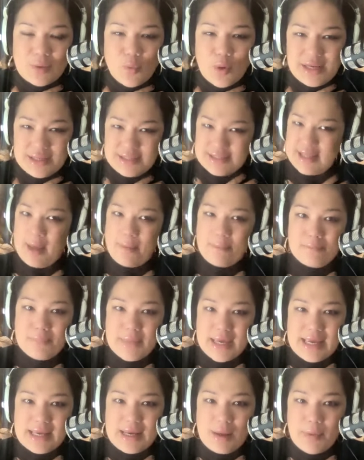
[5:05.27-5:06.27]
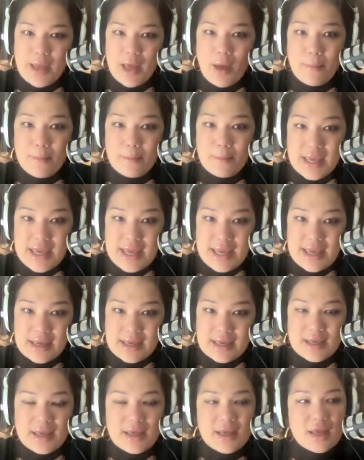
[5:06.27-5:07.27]
What does that mean about
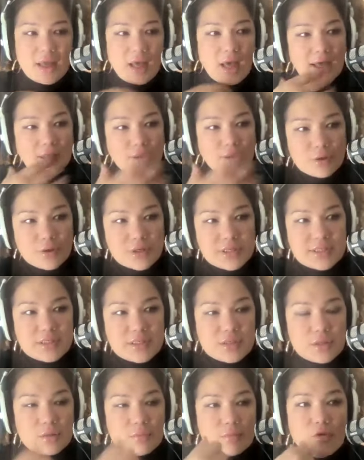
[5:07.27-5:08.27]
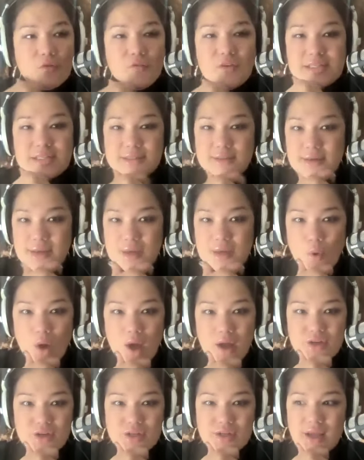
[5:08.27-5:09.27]
me? I looked into the movies that he
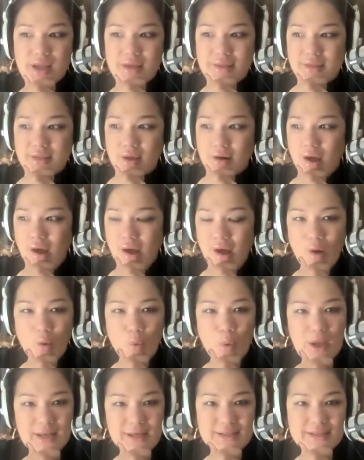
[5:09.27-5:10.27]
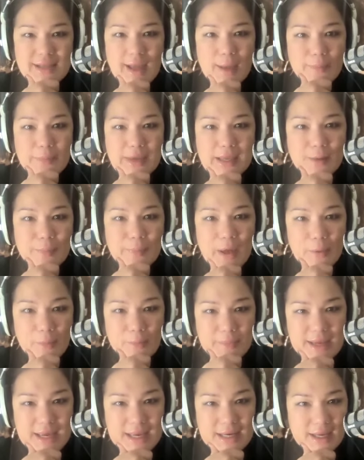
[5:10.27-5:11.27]
watched and I thought, oh, what does that mean
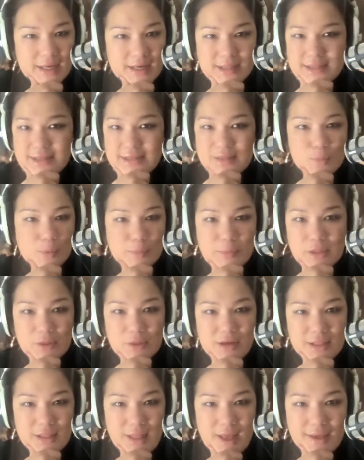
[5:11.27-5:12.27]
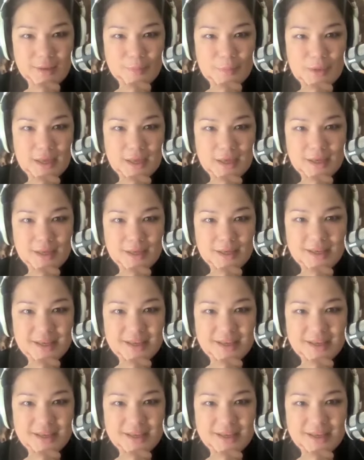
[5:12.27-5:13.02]
about me? None of these women look like me.